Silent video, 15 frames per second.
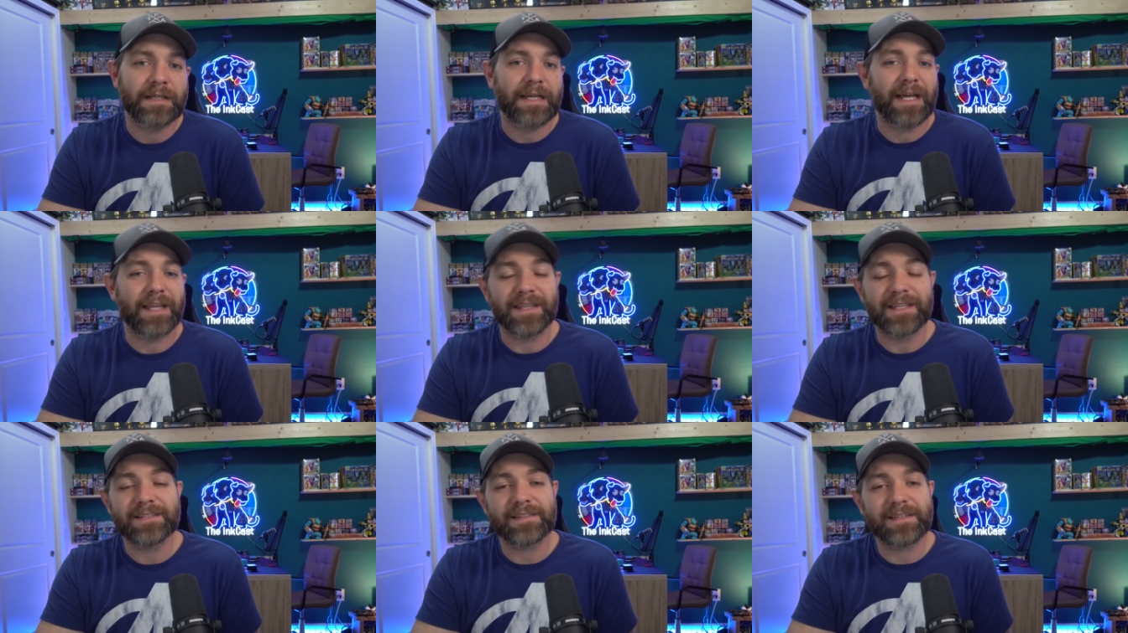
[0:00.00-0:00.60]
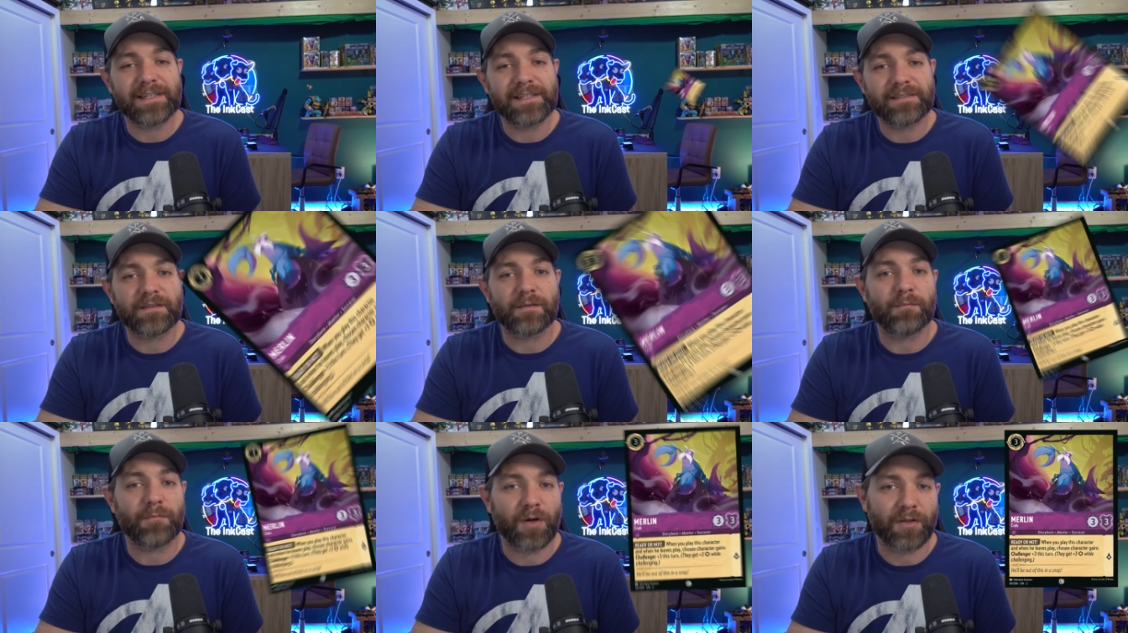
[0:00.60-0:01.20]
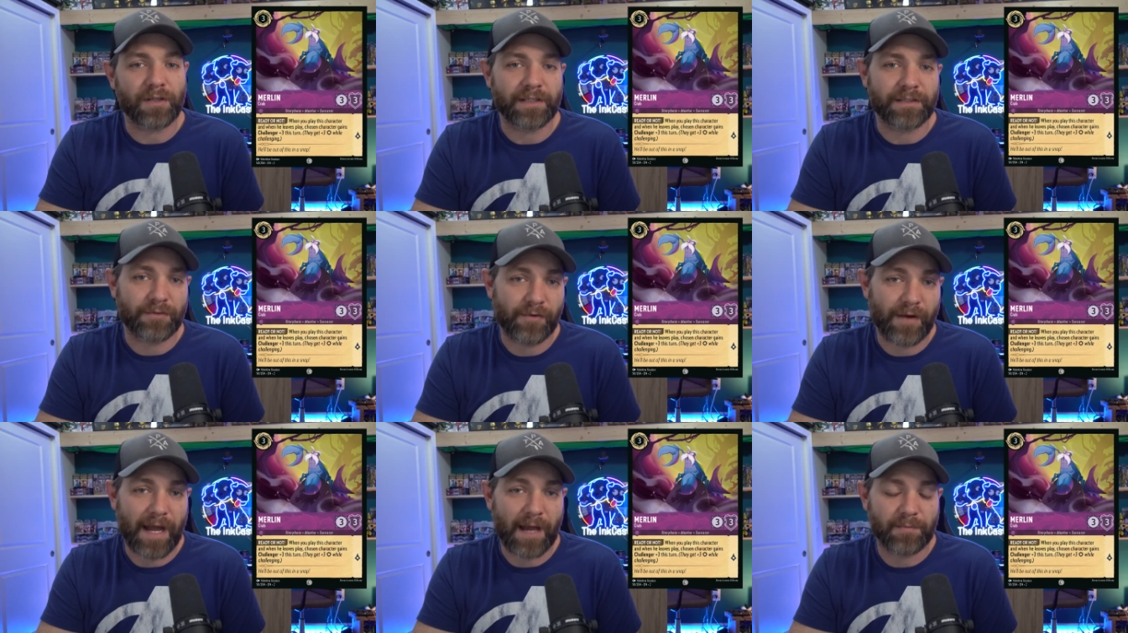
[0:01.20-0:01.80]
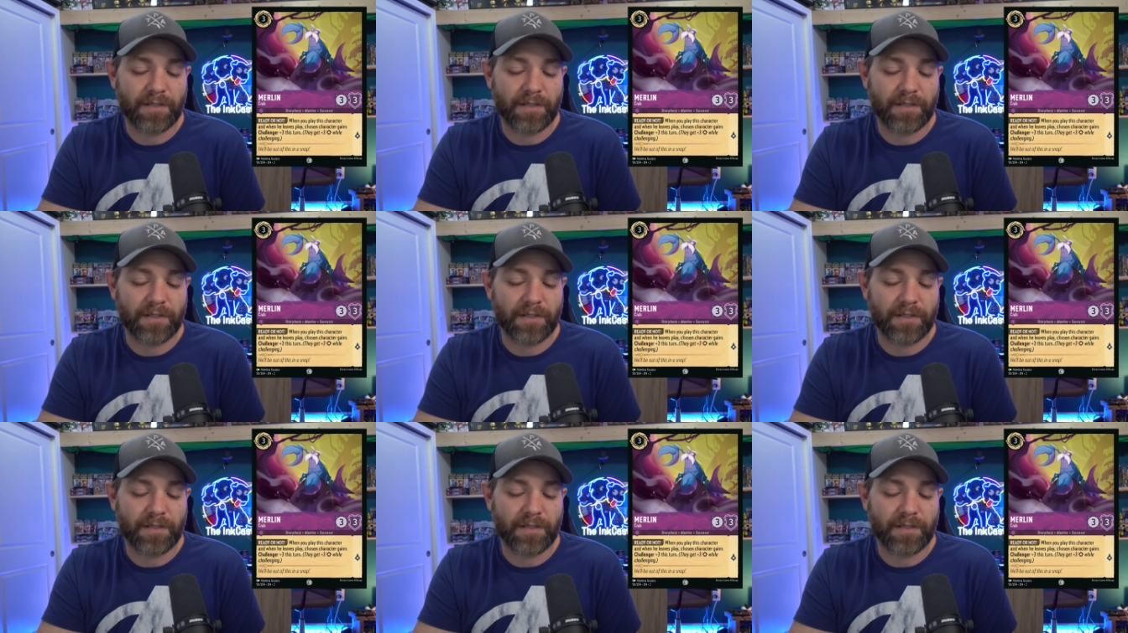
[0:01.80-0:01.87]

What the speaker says: And this is Merlin Crab.